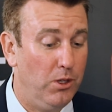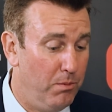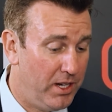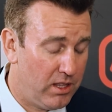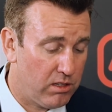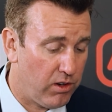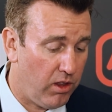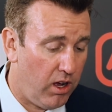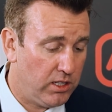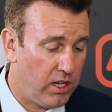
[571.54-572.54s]
You've been in this for a
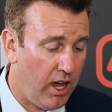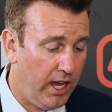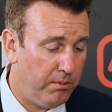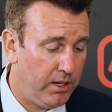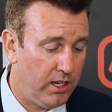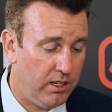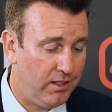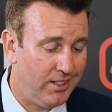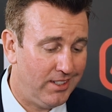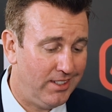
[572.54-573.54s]
long time,
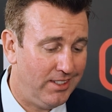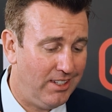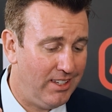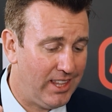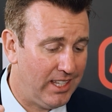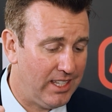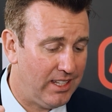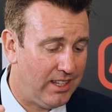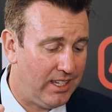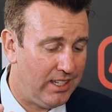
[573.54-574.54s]
and do you think
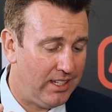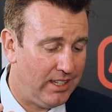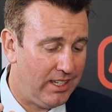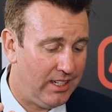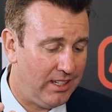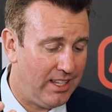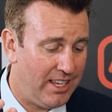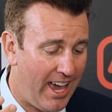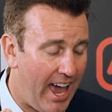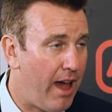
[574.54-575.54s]
that
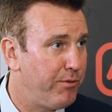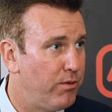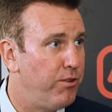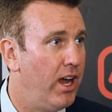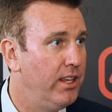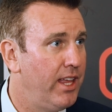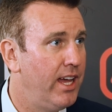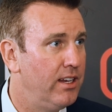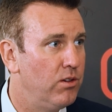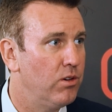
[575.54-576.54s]
you have to find
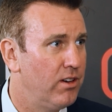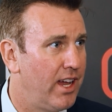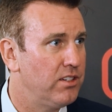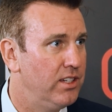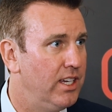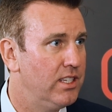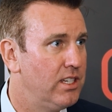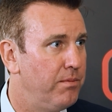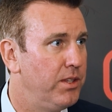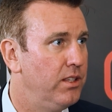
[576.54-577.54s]
that in order to actually get
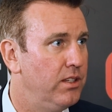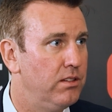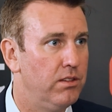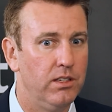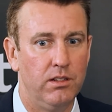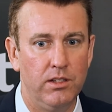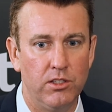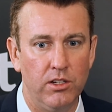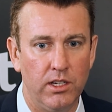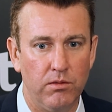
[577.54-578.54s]
something that
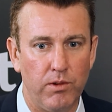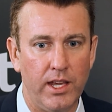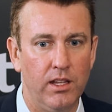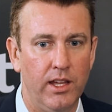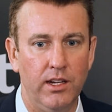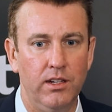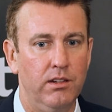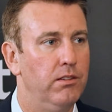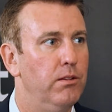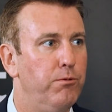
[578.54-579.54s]
is going to get regulated
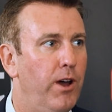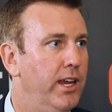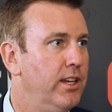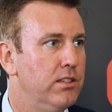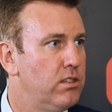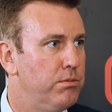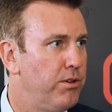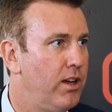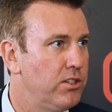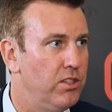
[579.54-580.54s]
and get financed to
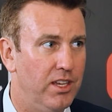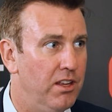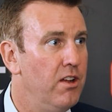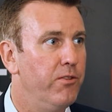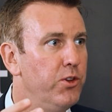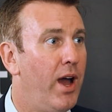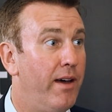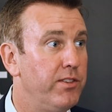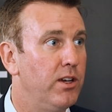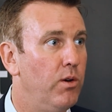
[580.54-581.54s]
production, that you
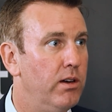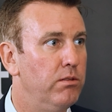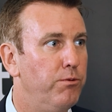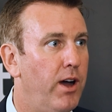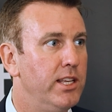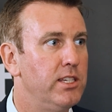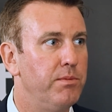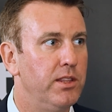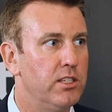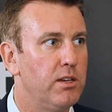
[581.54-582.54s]
have to go out and find
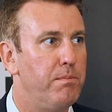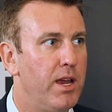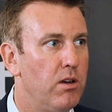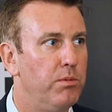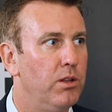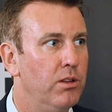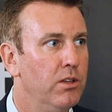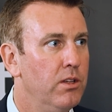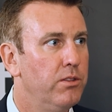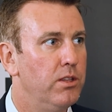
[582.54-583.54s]
something that's comparable
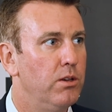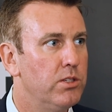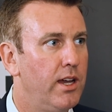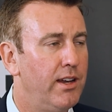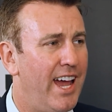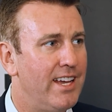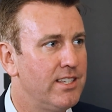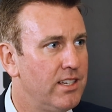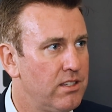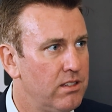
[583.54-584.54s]
to those kind of
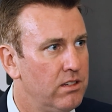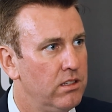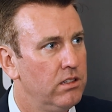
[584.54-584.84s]
assets?